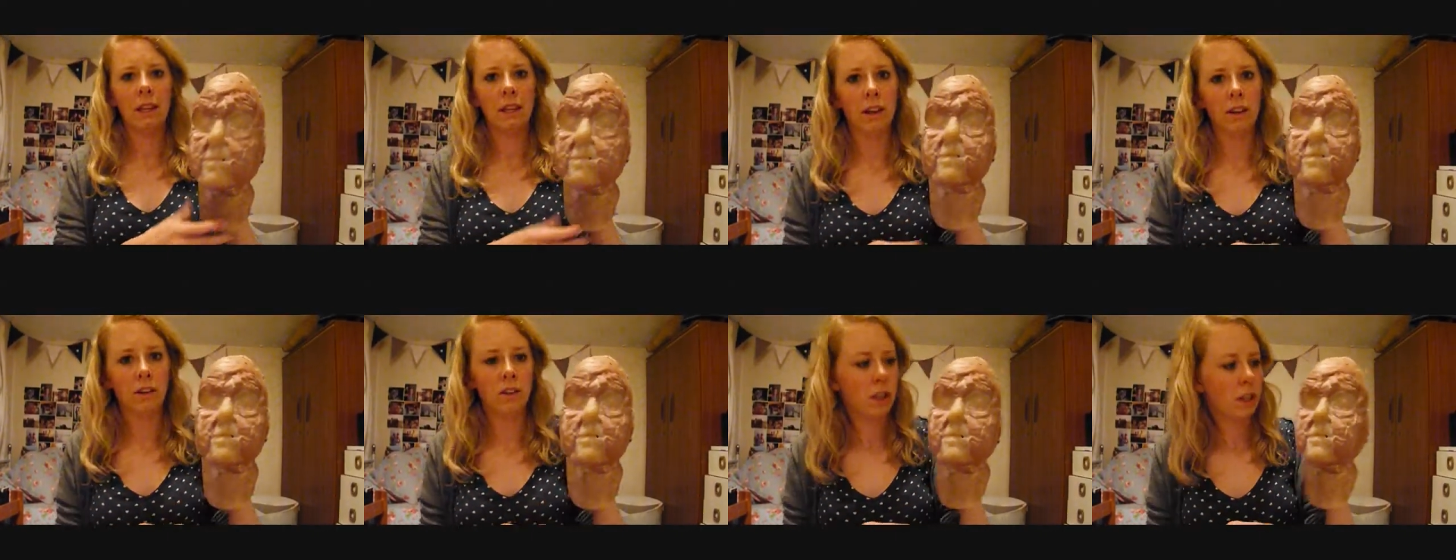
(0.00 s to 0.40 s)

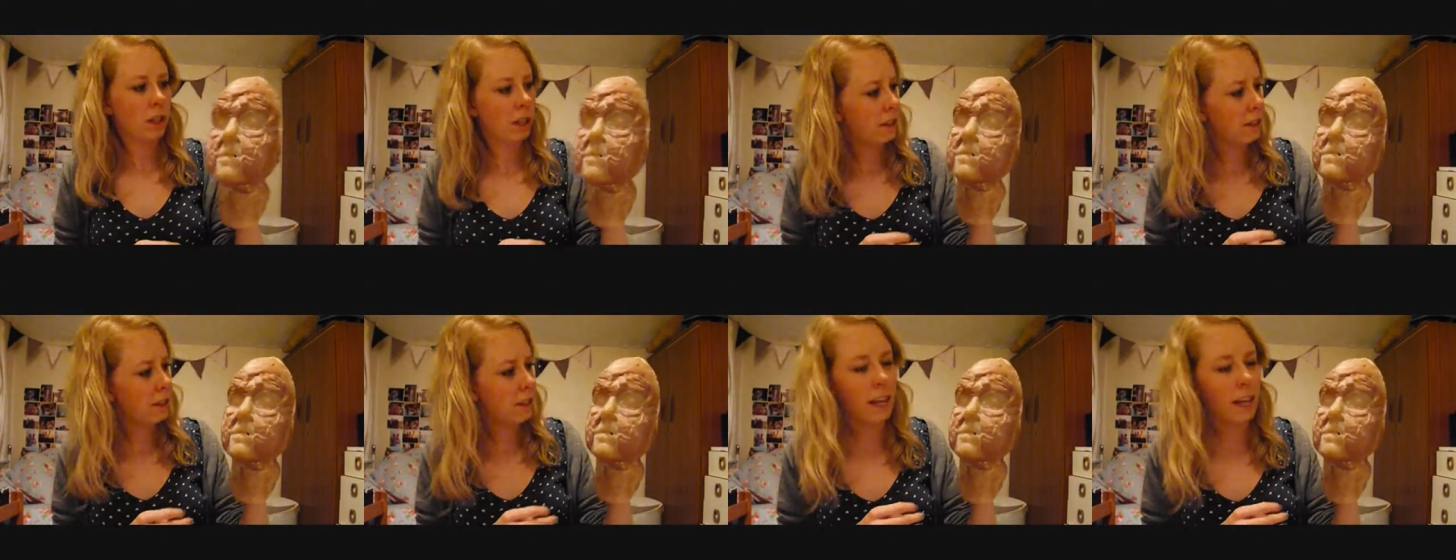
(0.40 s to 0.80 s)
As you
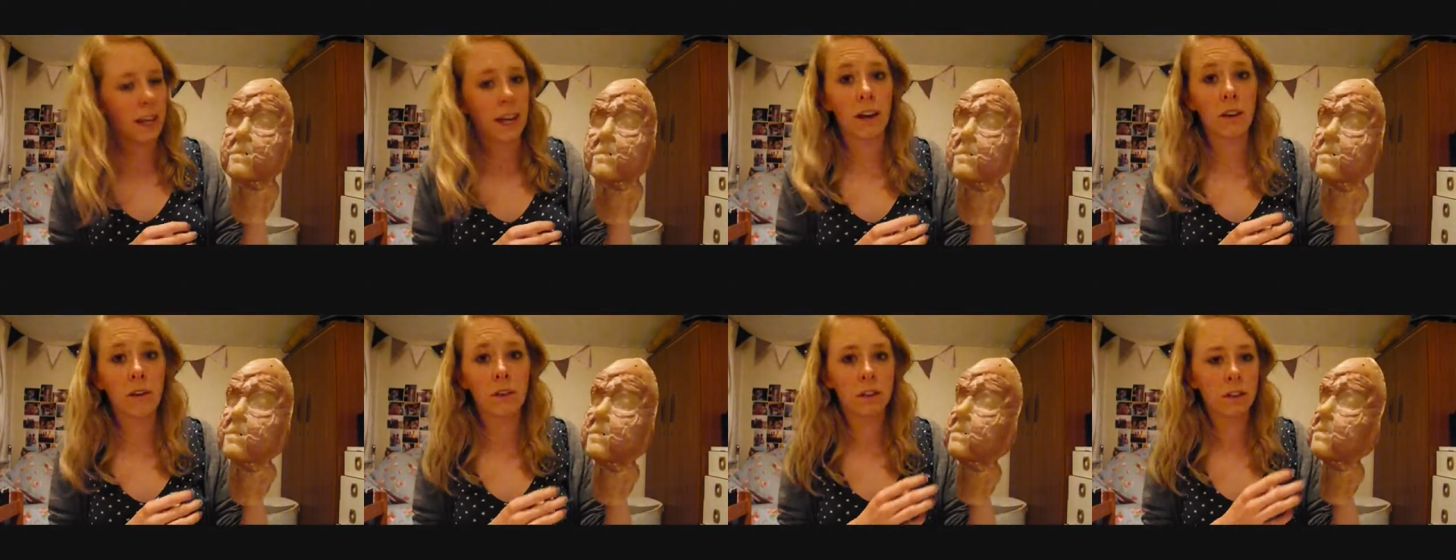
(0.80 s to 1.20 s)
can see,
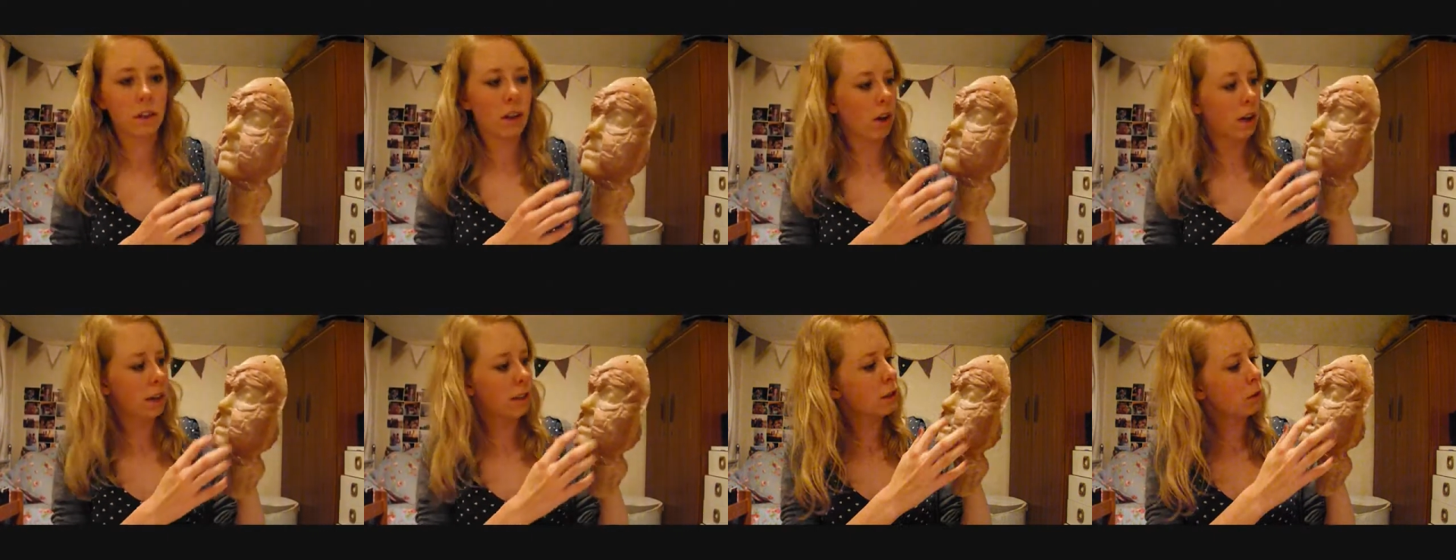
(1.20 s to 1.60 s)
I've
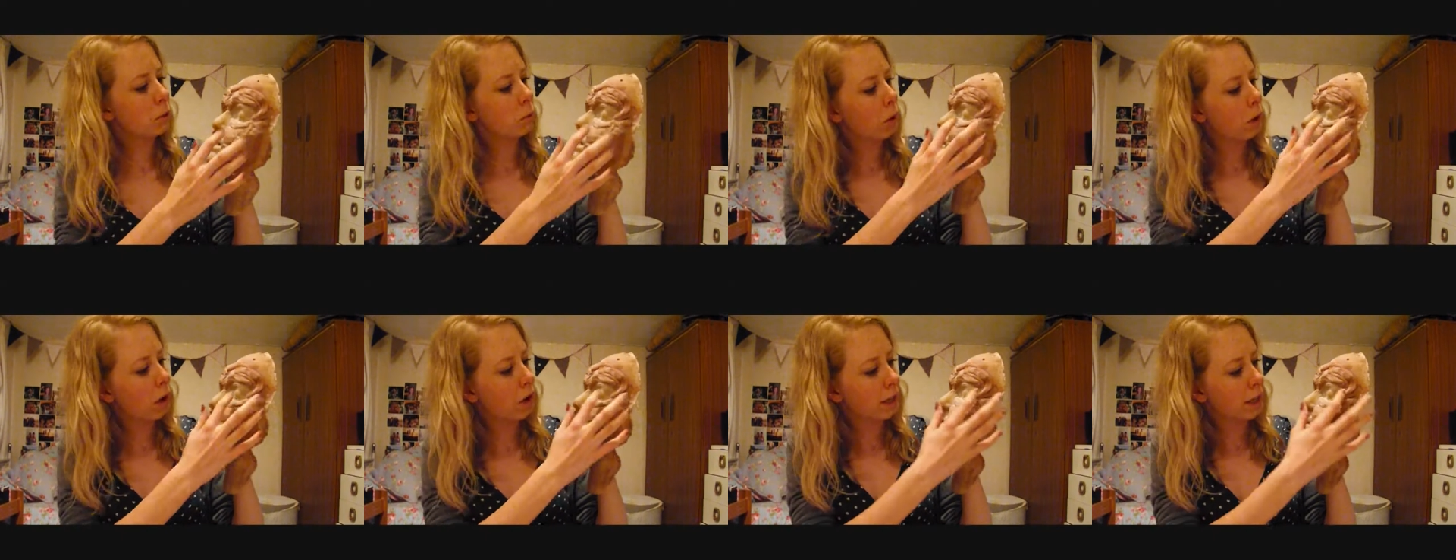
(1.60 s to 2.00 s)
started to
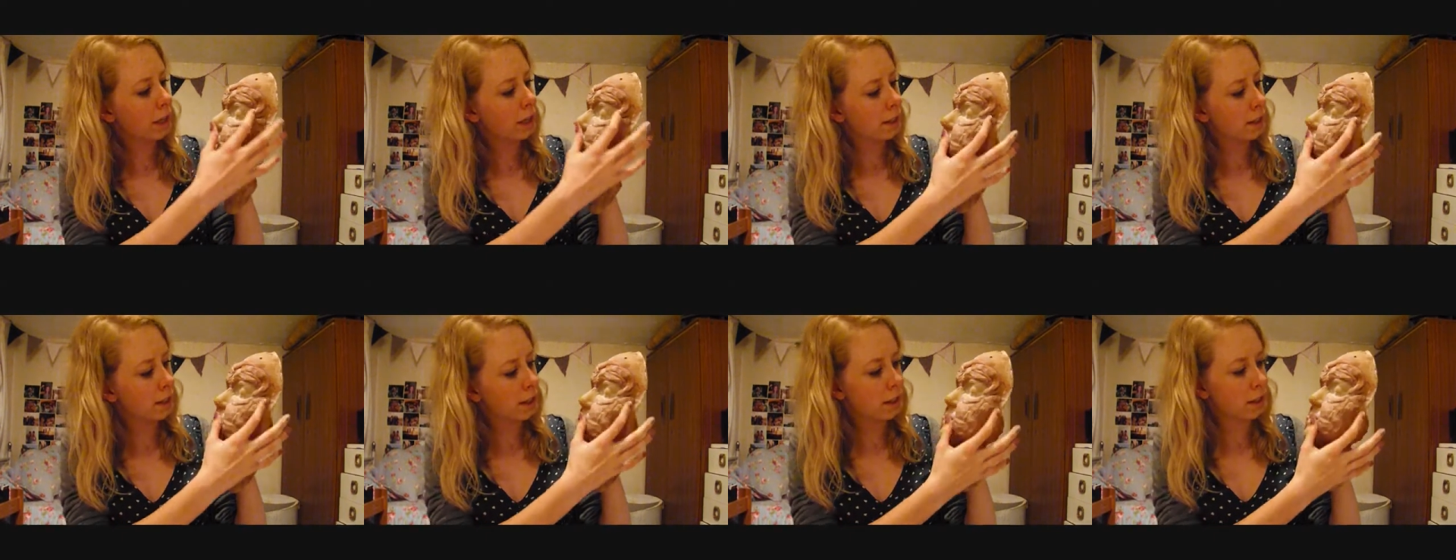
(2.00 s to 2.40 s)
work
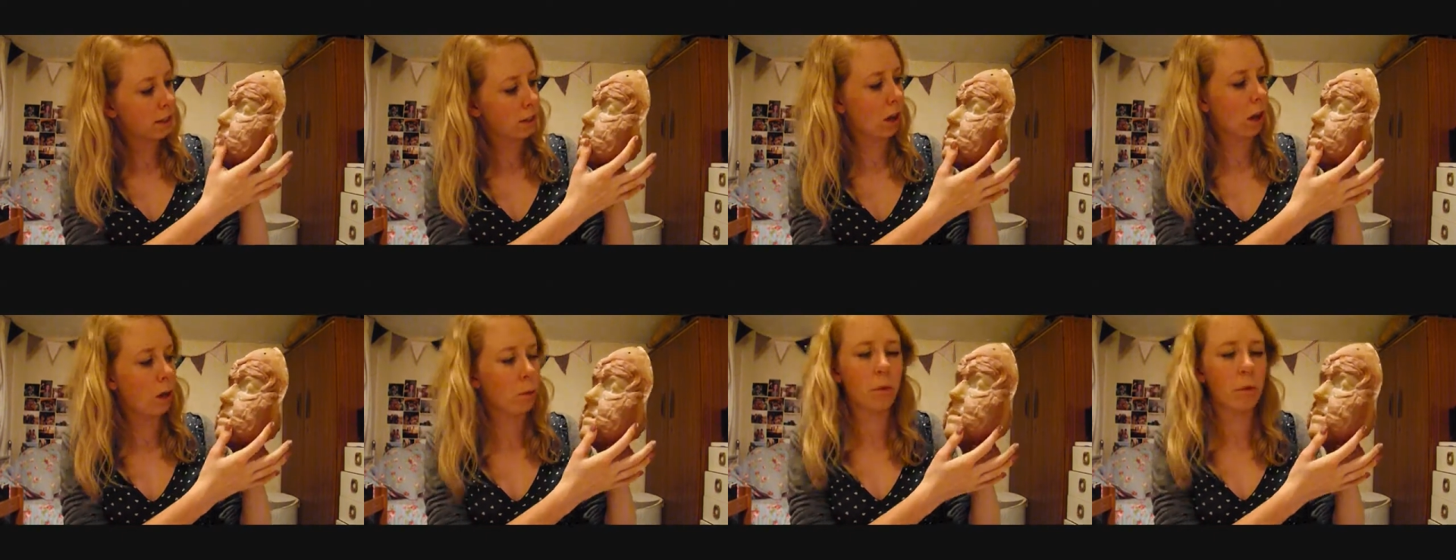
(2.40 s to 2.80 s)
into this
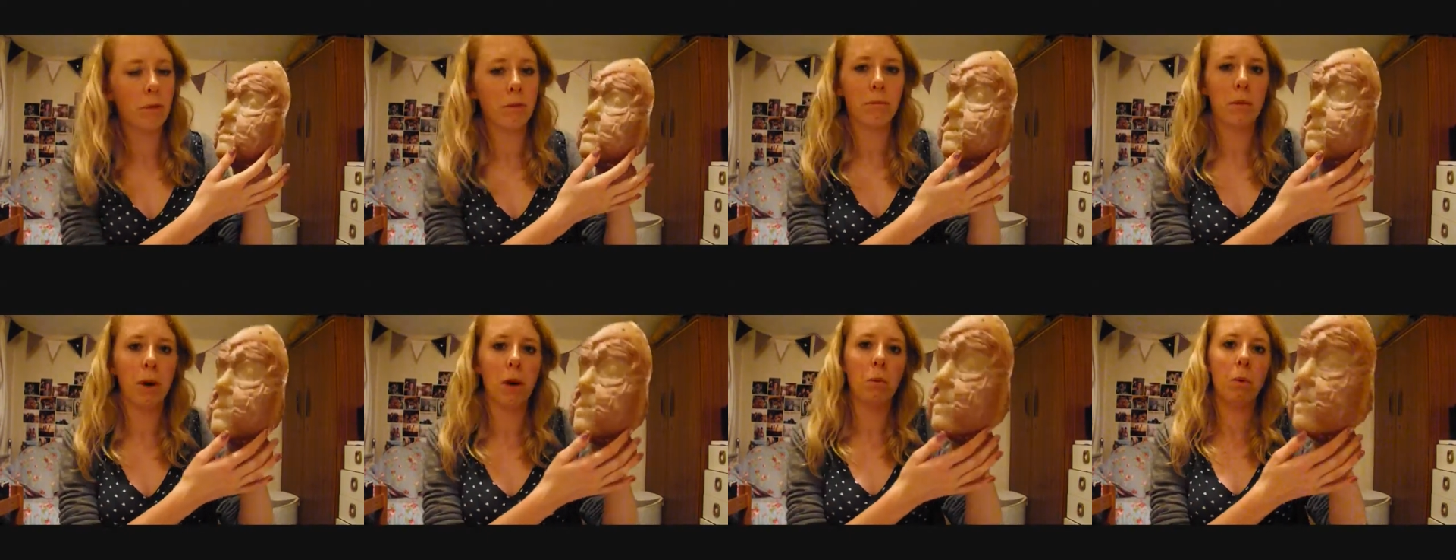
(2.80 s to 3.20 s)
side
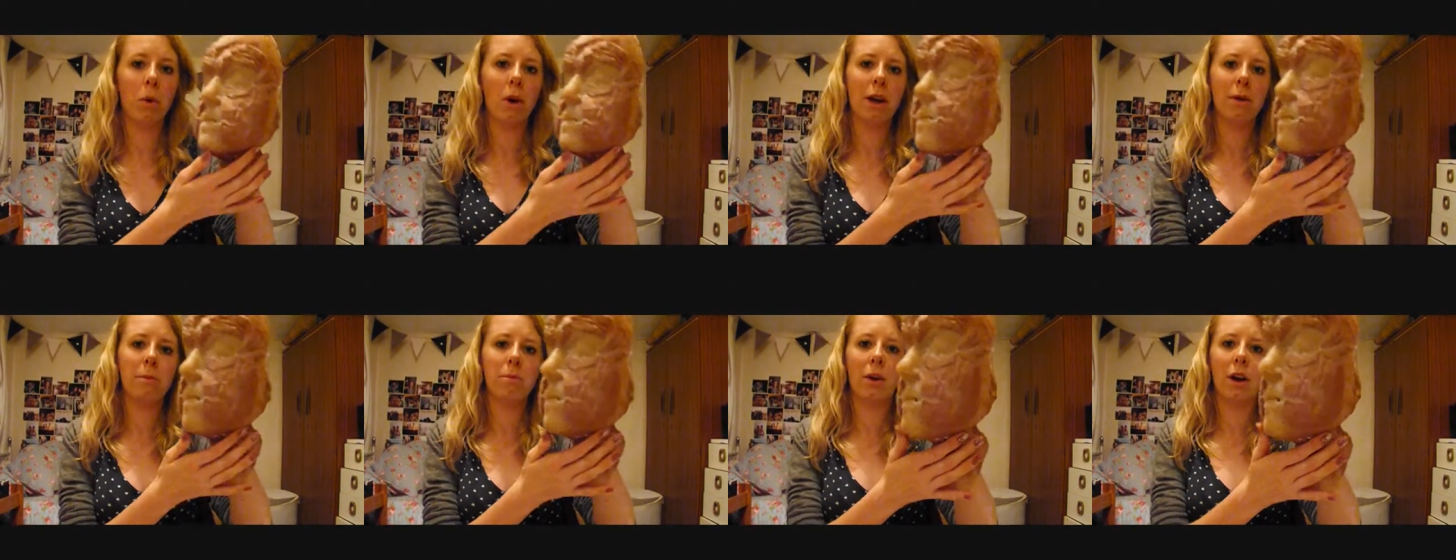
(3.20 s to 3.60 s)
with my
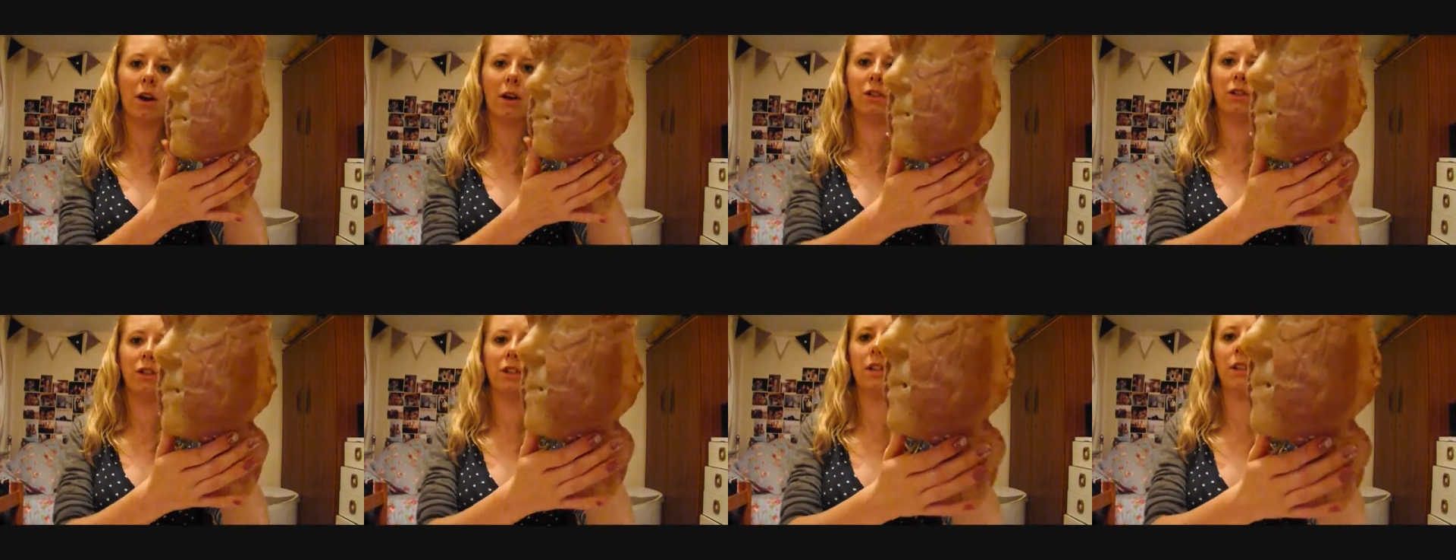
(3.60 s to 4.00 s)
wire
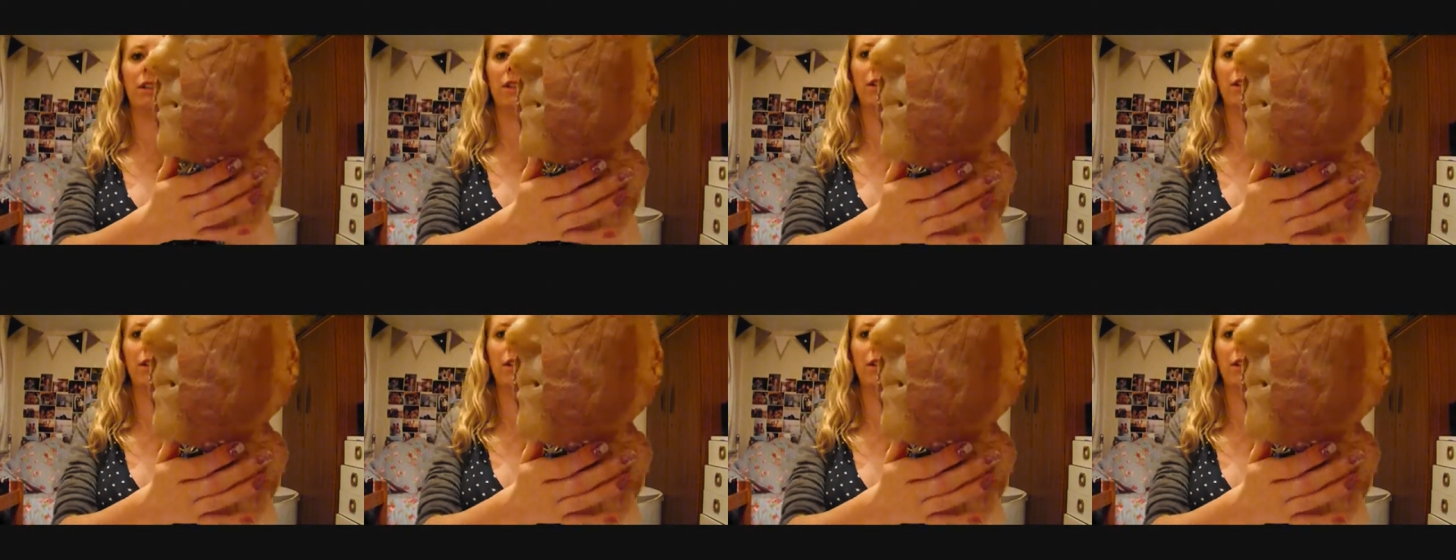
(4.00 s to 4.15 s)
brush. I don't